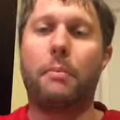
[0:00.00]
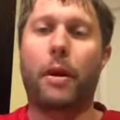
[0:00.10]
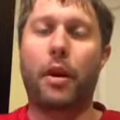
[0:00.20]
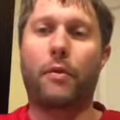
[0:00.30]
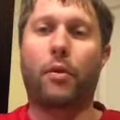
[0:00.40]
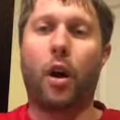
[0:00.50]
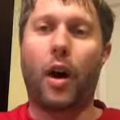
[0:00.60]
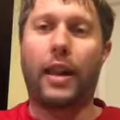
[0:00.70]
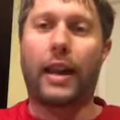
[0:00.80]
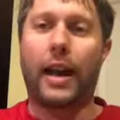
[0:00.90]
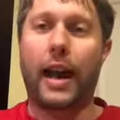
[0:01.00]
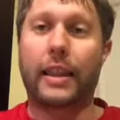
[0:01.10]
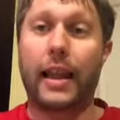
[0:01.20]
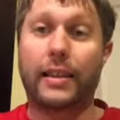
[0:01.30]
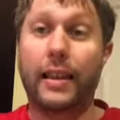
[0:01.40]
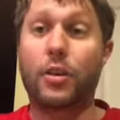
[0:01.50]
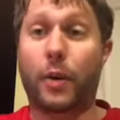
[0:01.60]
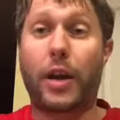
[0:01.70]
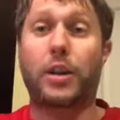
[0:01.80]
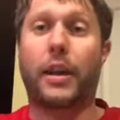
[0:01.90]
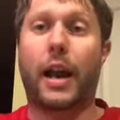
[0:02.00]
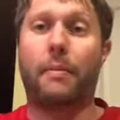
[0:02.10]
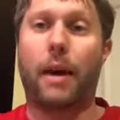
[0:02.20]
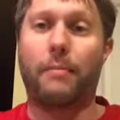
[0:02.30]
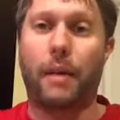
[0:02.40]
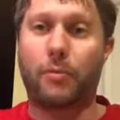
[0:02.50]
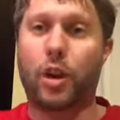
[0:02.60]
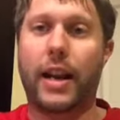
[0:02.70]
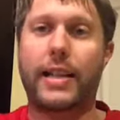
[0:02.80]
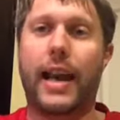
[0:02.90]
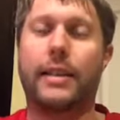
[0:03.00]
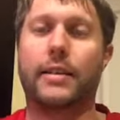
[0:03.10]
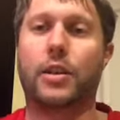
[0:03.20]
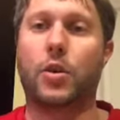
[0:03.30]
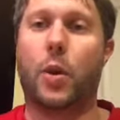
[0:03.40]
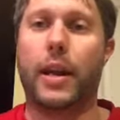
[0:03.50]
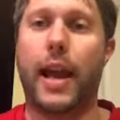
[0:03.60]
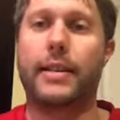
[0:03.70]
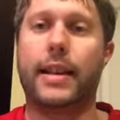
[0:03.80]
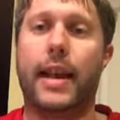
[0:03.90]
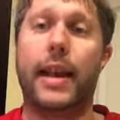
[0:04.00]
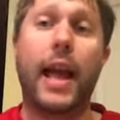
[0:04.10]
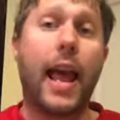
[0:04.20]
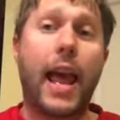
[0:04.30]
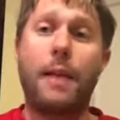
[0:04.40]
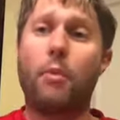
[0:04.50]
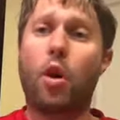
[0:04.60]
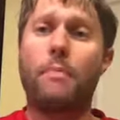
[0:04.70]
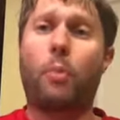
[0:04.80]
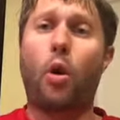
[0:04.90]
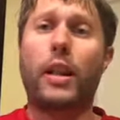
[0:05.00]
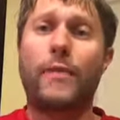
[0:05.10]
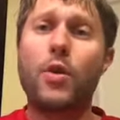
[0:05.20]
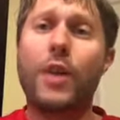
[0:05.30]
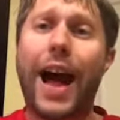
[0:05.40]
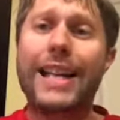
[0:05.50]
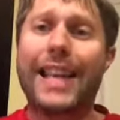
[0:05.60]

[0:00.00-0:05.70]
But overall, I like the direction that I'm trying to take this in 2018. And more importantly, if you guys